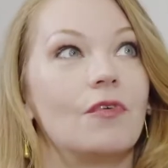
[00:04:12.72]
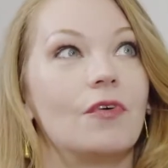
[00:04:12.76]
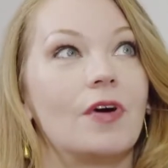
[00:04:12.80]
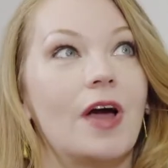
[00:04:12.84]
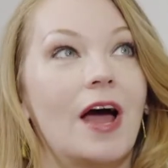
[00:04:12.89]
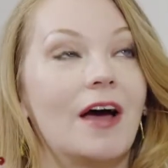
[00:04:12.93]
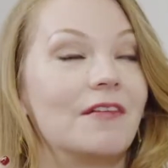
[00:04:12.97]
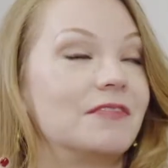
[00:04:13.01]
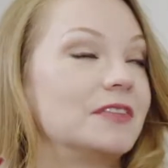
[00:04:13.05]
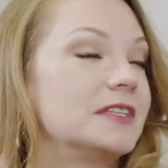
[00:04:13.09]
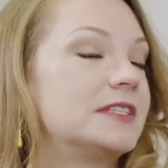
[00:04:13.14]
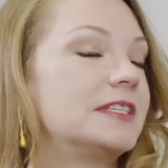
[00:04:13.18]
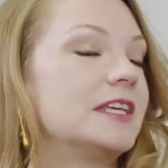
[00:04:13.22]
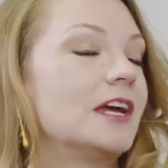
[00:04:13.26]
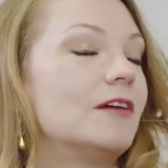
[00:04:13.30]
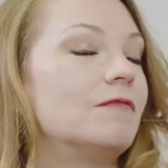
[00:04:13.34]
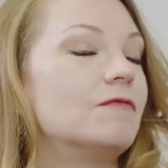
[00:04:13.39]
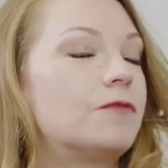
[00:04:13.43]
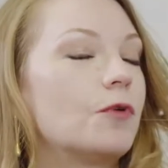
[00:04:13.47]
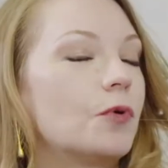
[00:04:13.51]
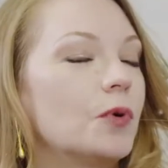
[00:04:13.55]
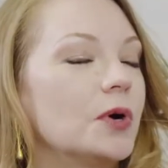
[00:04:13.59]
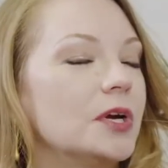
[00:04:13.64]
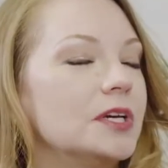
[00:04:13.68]
have the
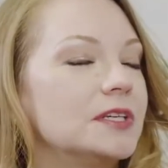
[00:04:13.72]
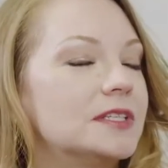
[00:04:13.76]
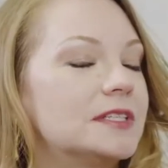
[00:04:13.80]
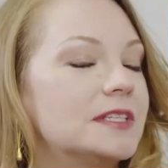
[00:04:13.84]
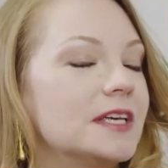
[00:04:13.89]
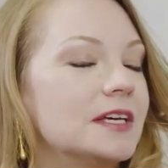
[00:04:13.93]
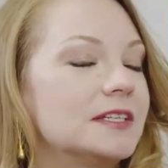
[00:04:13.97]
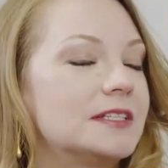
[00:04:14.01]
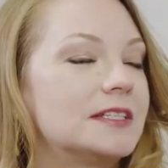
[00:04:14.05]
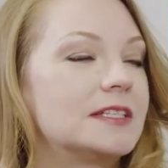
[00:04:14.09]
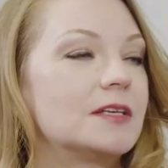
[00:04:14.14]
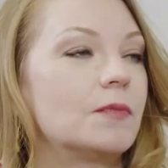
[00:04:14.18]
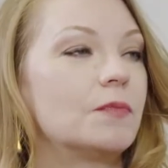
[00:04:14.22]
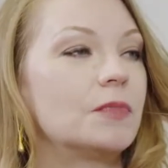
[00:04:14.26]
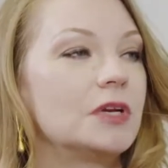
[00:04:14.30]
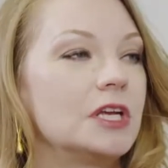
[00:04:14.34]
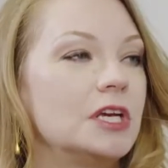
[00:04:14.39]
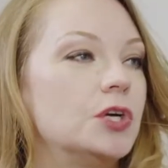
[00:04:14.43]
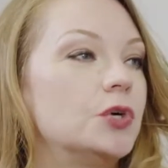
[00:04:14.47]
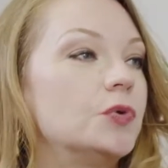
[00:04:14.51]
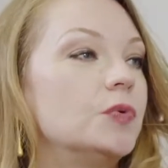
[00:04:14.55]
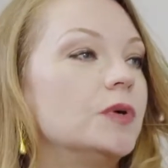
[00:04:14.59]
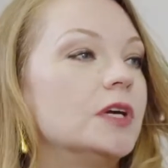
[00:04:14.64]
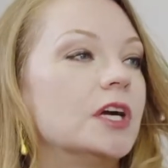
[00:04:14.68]
same voice as
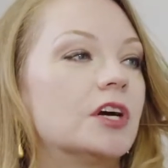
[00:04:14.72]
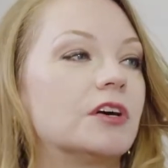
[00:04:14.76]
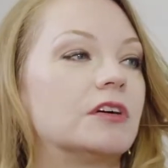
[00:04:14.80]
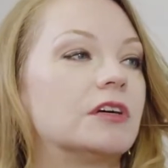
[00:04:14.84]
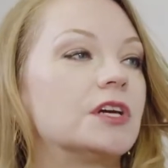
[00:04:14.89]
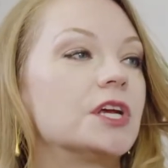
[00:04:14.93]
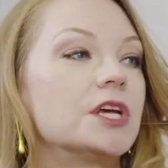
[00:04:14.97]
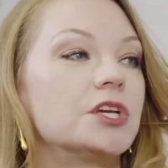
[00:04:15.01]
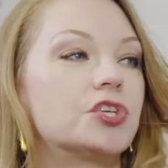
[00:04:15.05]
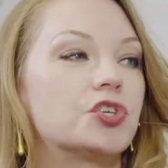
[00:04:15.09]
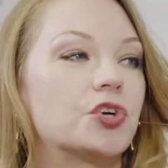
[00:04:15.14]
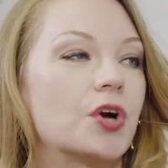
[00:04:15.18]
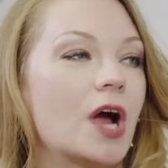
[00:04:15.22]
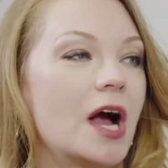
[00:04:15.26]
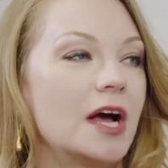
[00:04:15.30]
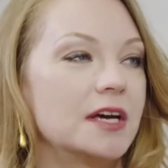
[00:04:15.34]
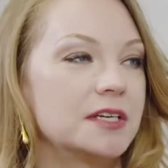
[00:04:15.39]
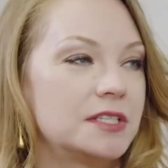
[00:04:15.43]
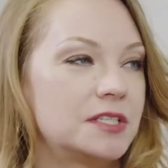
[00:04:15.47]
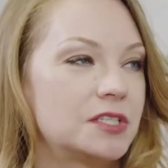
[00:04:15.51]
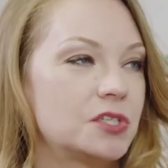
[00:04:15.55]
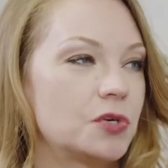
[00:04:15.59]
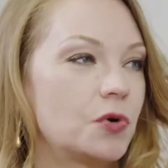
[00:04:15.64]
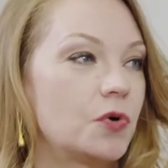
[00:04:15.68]
somebody who we already
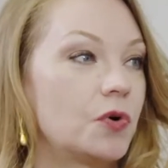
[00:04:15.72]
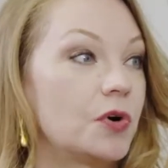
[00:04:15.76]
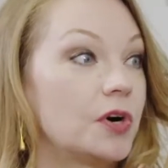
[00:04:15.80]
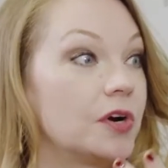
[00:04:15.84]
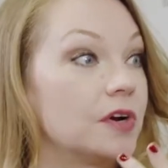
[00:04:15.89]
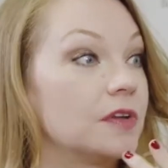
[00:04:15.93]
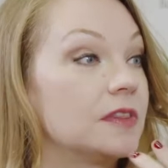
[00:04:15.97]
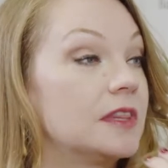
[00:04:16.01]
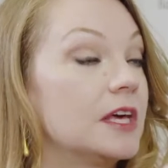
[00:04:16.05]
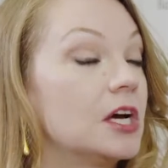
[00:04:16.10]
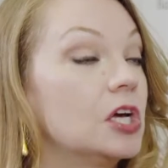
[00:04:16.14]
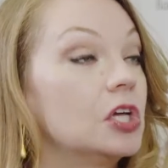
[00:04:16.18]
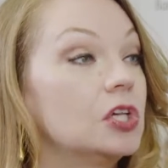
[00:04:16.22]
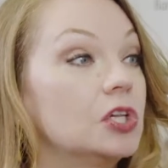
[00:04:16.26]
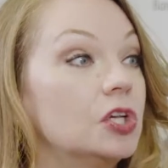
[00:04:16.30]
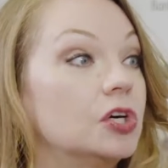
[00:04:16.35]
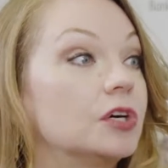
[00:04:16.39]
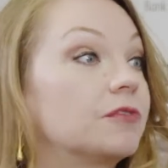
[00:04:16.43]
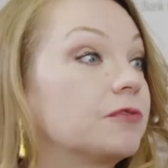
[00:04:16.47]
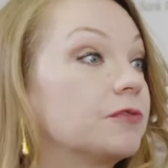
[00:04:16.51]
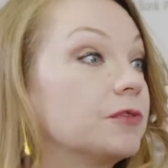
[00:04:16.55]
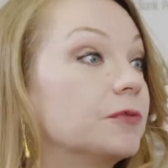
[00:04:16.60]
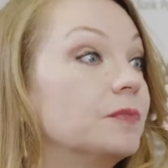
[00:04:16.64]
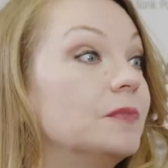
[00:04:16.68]
trust, or they'll
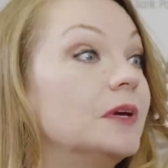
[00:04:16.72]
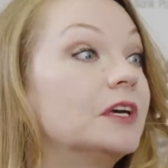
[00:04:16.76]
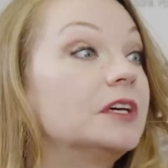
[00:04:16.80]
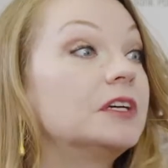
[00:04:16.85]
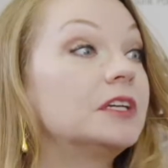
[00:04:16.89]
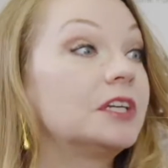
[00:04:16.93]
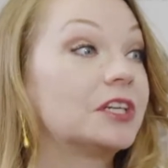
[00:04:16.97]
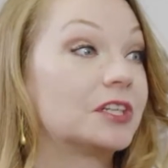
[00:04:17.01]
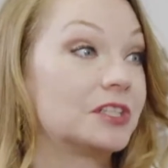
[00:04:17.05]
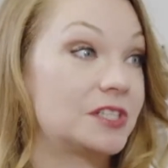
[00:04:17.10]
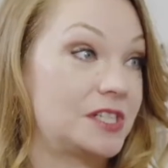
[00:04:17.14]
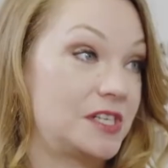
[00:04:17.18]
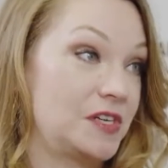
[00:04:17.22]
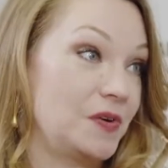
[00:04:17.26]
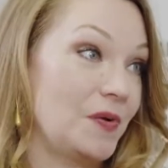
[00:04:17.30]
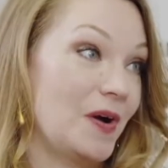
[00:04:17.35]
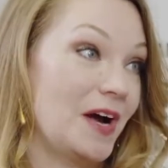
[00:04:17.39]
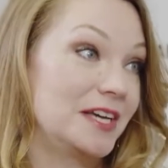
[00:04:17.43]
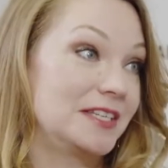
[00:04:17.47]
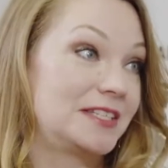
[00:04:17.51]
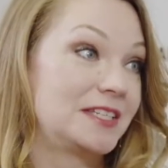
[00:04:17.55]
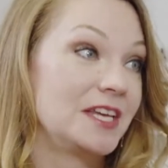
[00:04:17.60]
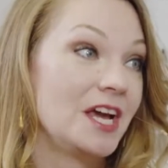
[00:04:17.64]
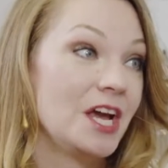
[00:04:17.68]
look familiar to
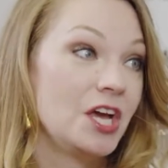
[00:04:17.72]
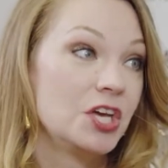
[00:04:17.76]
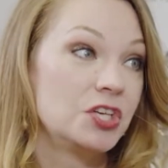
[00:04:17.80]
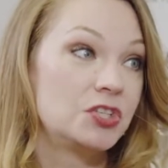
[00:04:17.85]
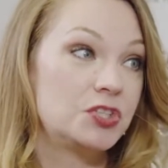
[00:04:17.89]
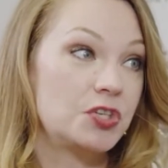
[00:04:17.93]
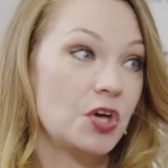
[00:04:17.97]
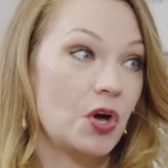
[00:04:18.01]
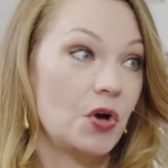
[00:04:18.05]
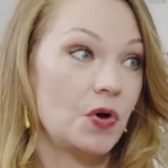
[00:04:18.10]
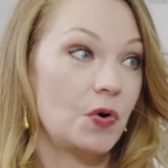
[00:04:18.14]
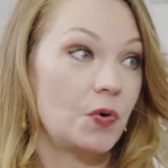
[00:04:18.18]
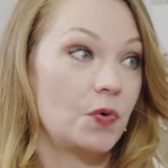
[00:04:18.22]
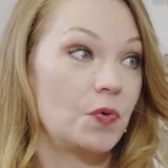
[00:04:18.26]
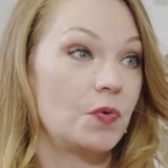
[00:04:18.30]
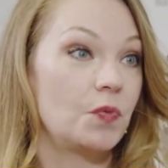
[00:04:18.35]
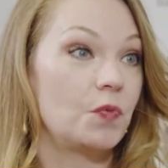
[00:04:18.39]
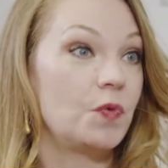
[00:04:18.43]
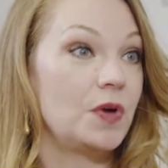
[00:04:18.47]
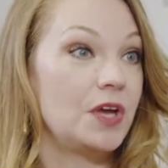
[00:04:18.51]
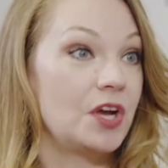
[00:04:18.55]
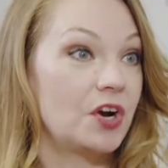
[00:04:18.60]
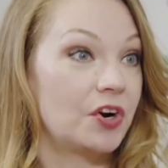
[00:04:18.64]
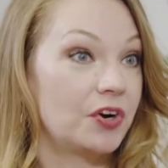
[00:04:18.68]
us. So
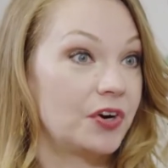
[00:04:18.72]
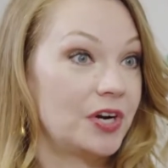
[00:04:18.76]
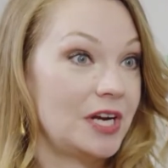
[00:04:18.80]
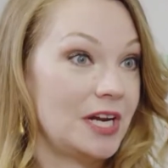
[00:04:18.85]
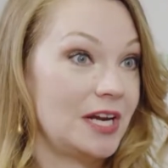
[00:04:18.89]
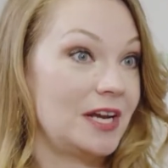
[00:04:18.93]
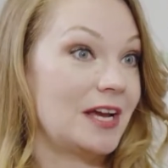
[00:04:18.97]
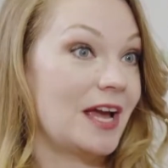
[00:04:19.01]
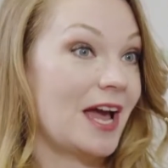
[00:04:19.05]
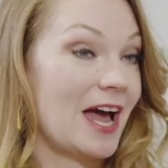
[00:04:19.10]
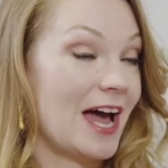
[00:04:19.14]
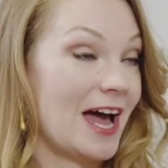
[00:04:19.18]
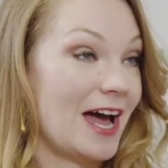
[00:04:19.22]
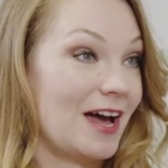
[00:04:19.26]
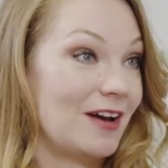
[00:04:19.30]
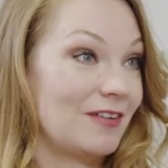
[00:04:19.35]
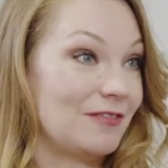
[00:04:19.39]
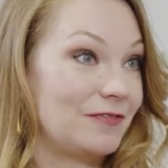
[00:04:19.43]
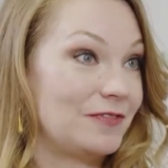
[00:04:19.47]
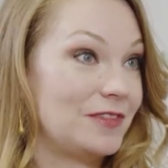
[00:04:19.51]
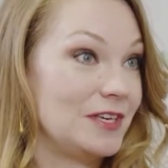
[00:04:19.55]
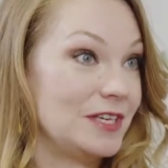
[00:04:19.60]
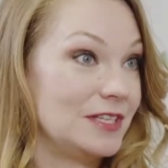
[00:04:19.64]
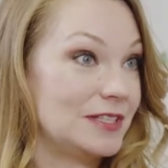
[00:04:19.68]
we already
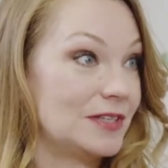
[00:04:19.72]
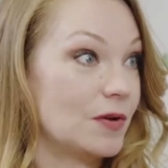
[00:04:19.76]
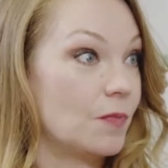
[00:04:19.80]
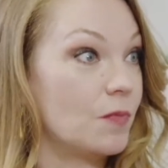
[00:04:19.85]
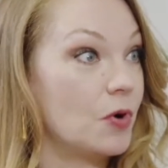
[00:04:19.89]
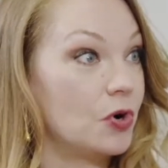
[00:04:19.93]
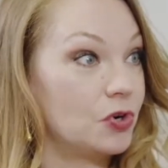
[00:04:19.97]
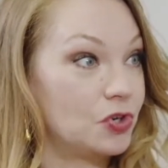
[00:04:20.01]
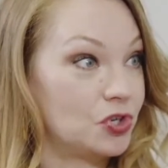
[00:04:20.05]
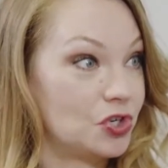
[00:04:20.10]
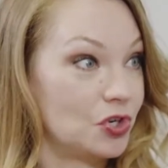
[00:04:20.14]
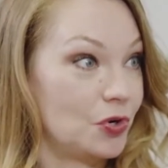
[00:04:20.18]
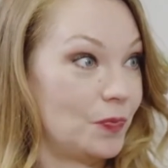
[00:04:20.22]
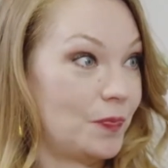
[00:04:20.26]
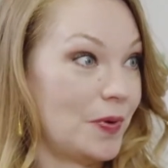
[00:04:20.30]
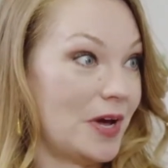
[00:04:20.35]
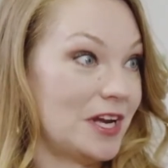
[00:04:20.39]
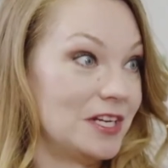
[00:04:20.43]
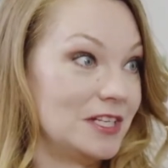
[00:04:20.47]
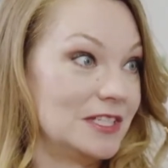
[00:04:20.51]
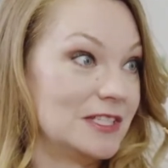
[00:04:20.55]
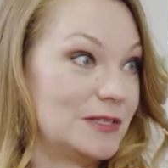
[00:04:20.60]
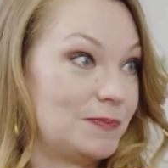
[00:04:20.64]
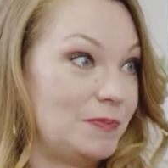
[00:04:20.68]
have these emotional
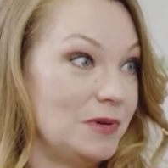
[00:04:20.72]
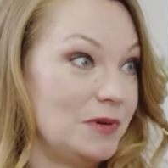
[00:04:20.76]
buttons